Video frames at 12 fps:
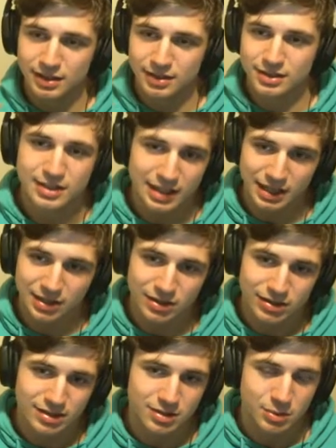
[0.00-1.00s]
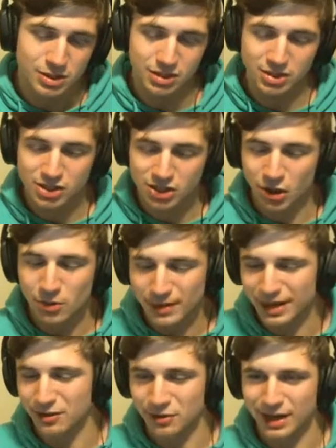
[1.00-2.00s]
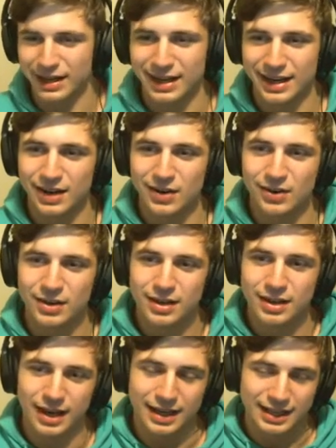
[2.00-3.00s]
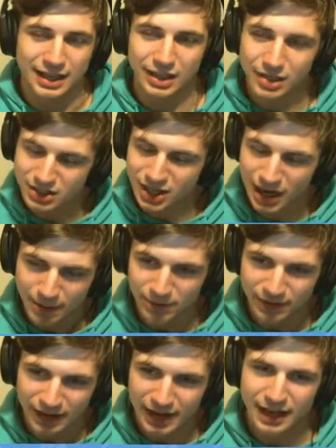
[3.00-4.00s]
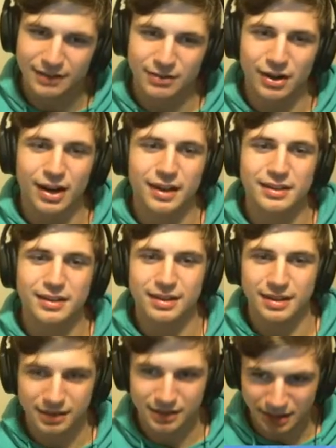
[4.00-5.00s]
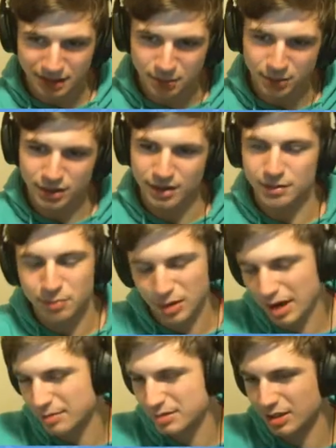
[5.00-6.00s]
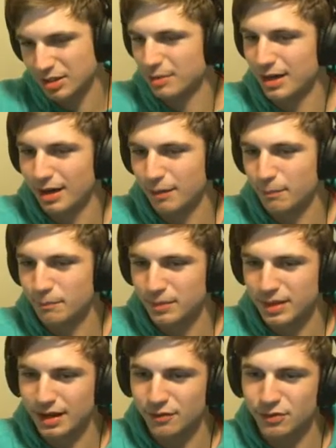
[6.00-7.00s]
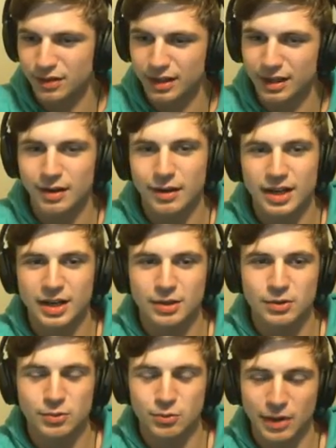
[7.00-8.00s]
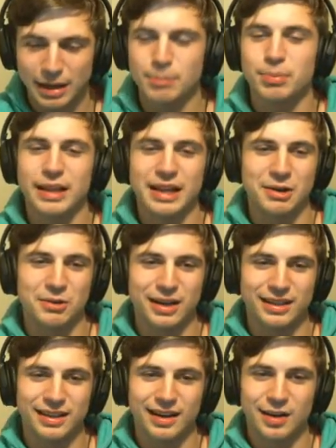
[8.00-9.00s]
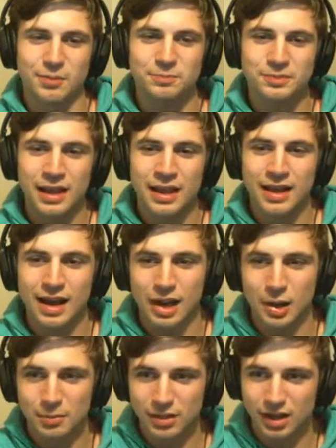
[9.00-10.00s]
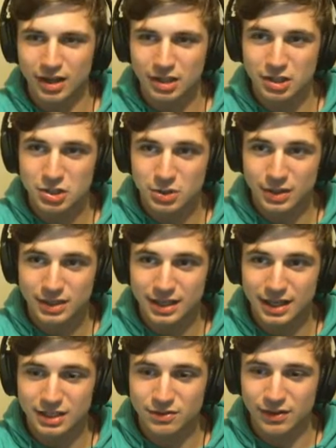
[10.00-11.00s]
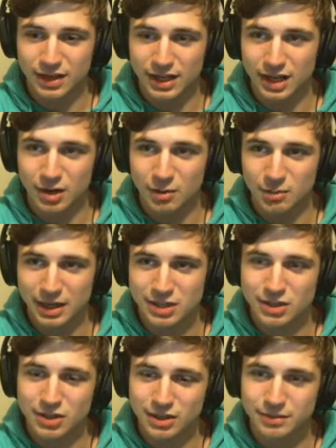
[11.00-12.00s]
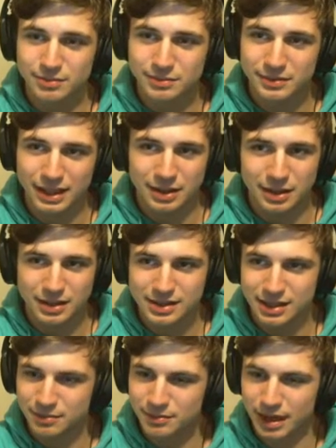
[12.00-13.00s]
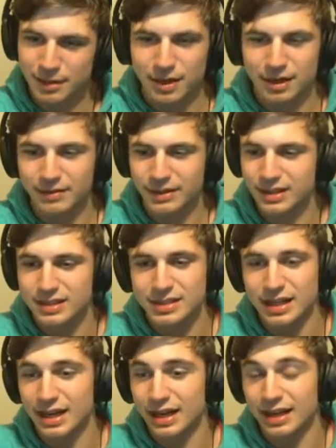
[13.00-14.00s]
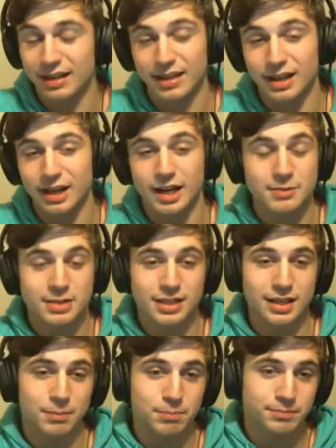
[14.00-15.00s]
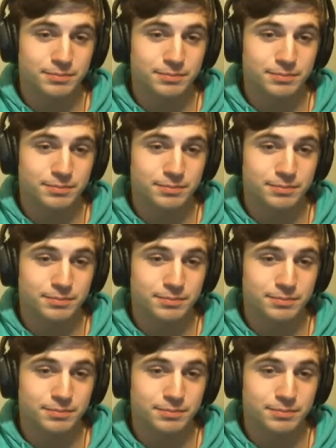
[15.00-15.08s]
slingers, which are so meta right now, and getting on top 5 on the leaderboard. Props to you, man. Definitely a great player right there. I hope you all enjoyed today's video. Make sure to, like I said, I'm not even going to say anything. I'm just going to